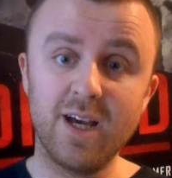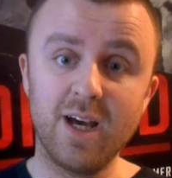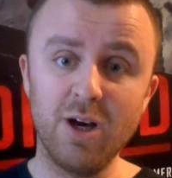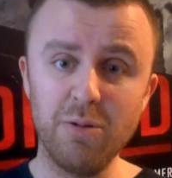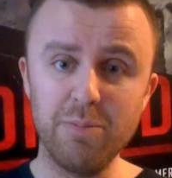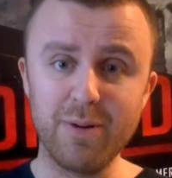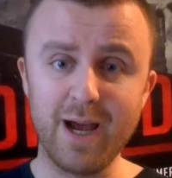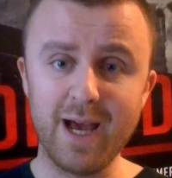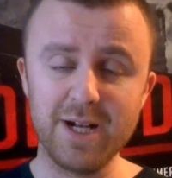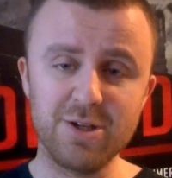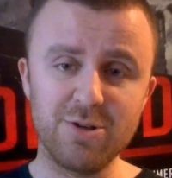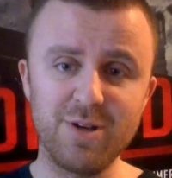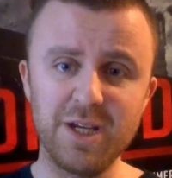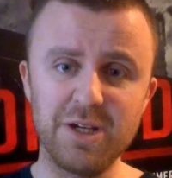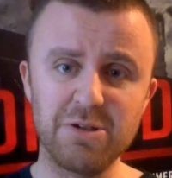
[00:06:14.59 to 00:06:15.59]
"Oh Brad,
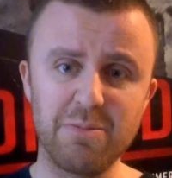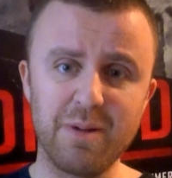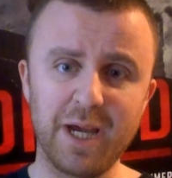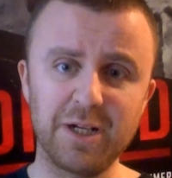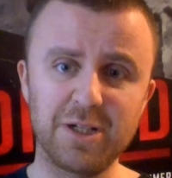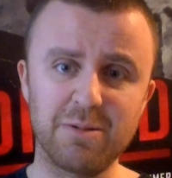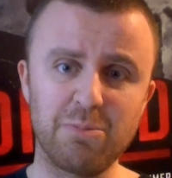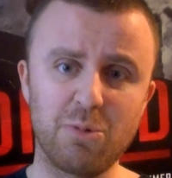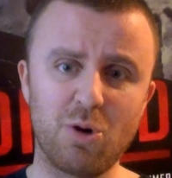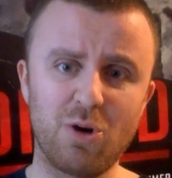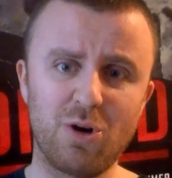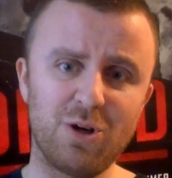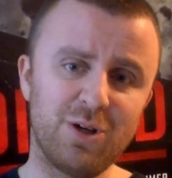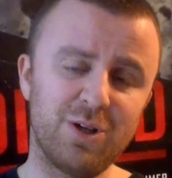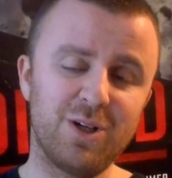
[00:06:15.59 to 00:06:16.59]
you need to make some
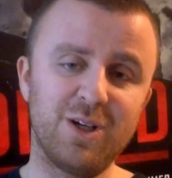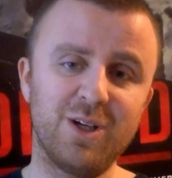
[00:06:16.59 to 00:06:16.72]
more